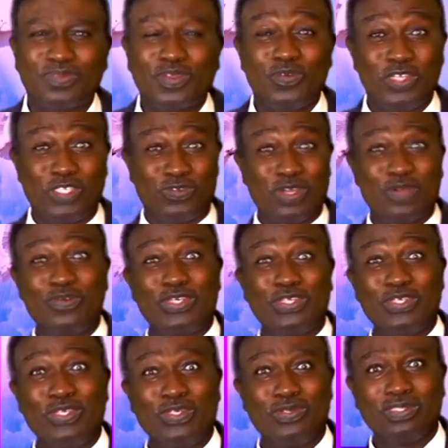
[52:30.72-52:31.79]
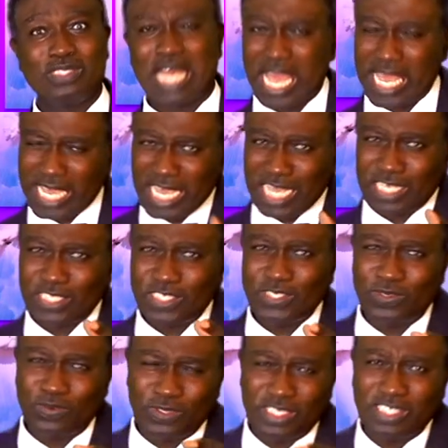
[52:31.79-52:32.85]
Which one would you use? I guess
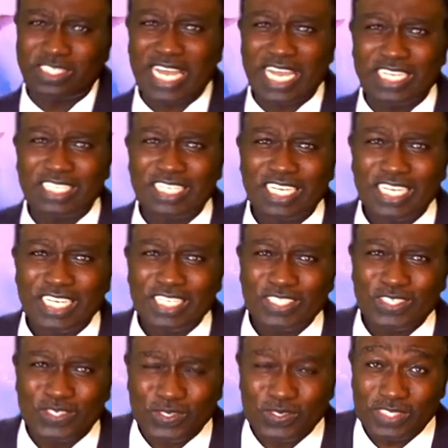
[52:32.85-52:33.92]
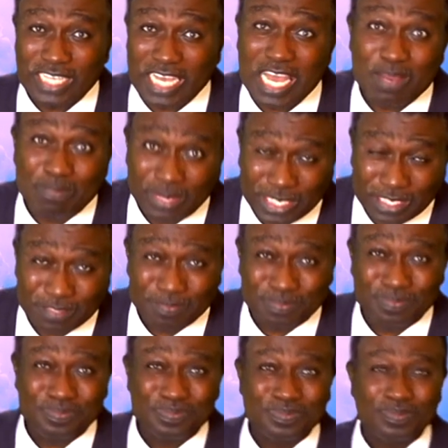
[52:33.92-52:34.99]
you would decide to use the airplane.
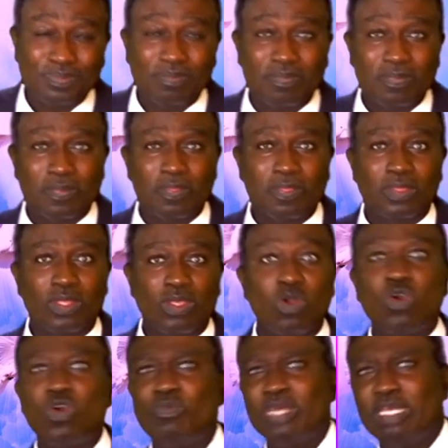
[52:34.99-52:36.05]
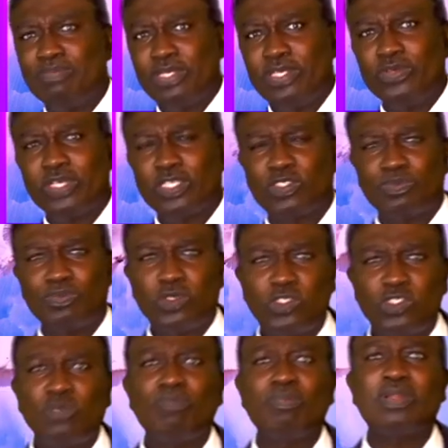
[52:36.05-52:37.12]
Or maybe you are
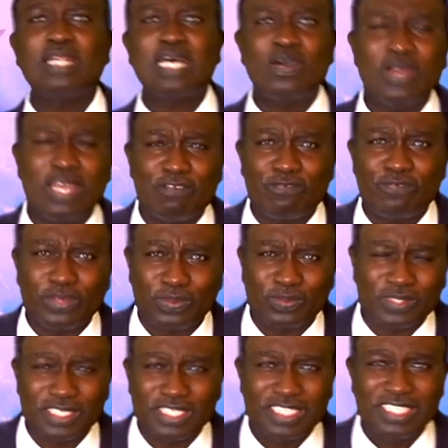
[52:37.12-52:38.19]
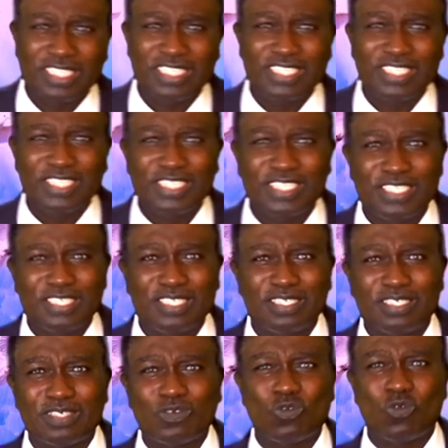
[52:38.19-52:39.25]
supposed to plow a field,
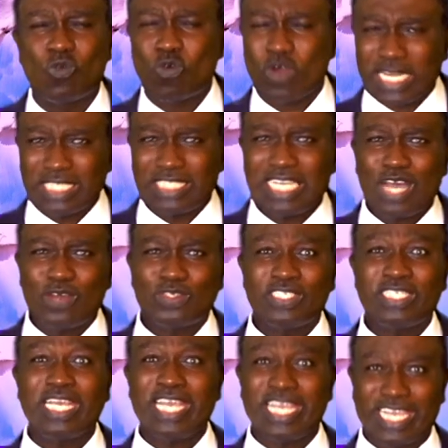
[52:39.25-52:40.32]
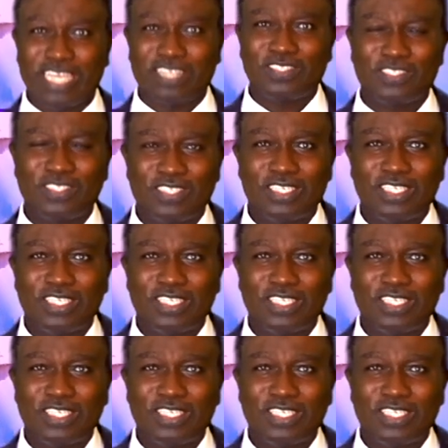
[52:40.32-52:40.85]
1,000 acres.